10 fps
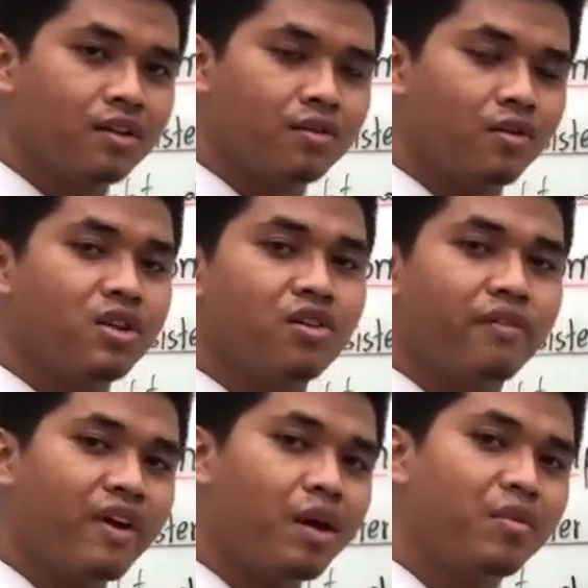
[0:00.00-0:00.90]
So in your
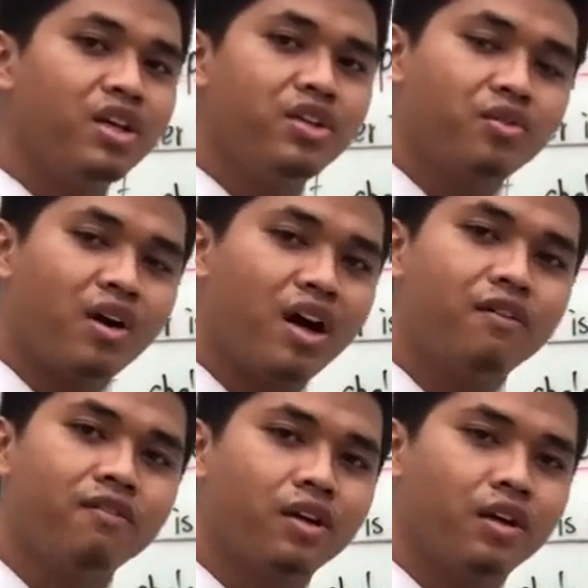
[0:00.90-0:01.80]
family you
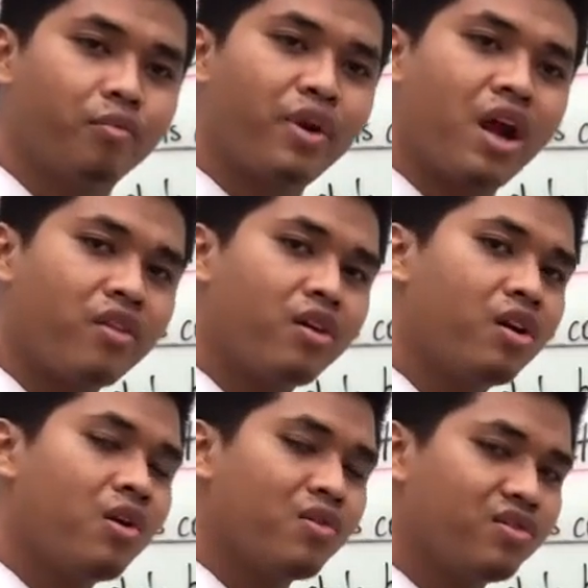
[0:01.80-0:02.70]
have
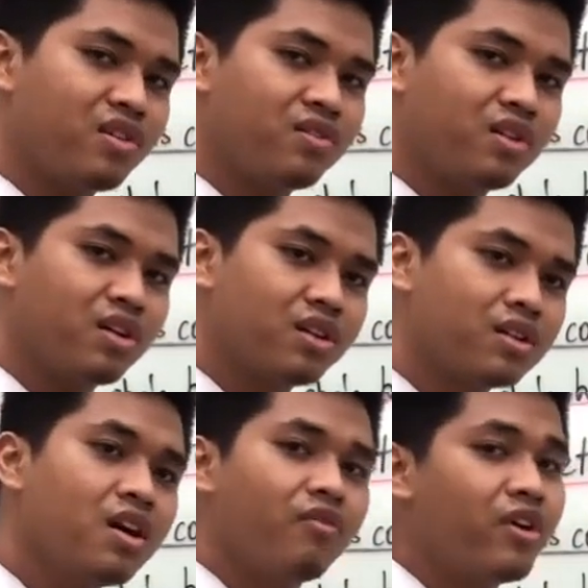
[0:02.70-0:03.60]
brother or sister.
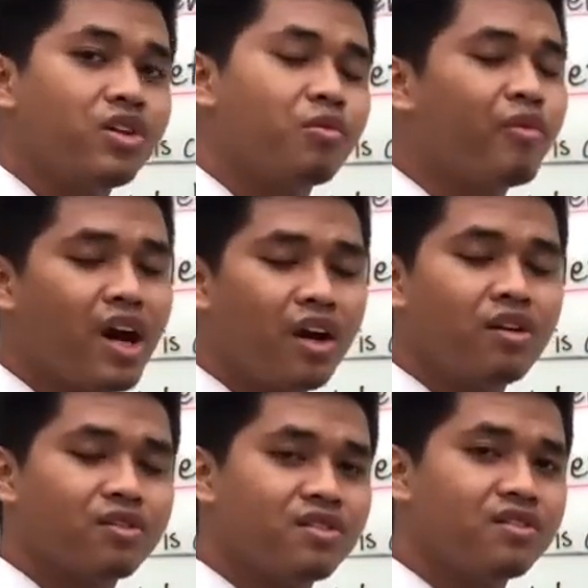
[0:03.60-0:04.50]
When your brother
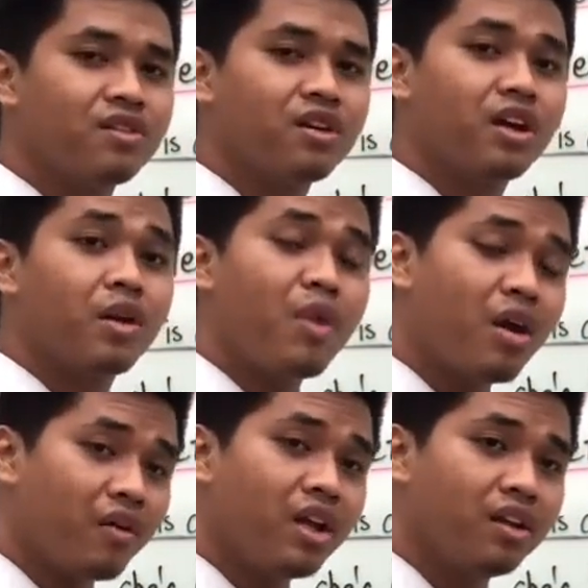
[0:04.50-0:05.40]
or sister get
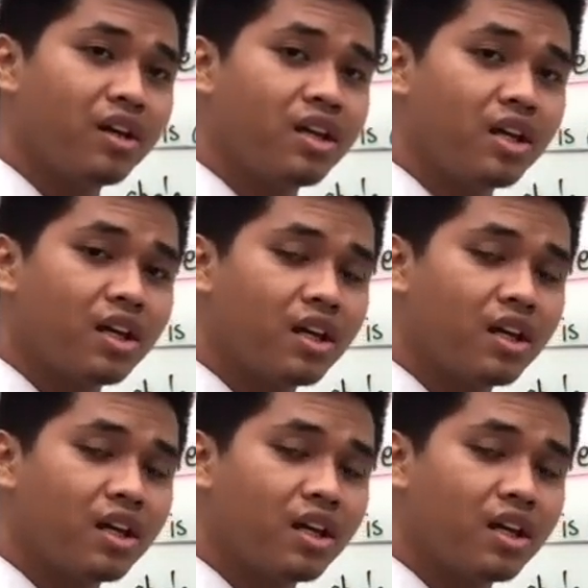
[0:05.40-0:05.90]
married, they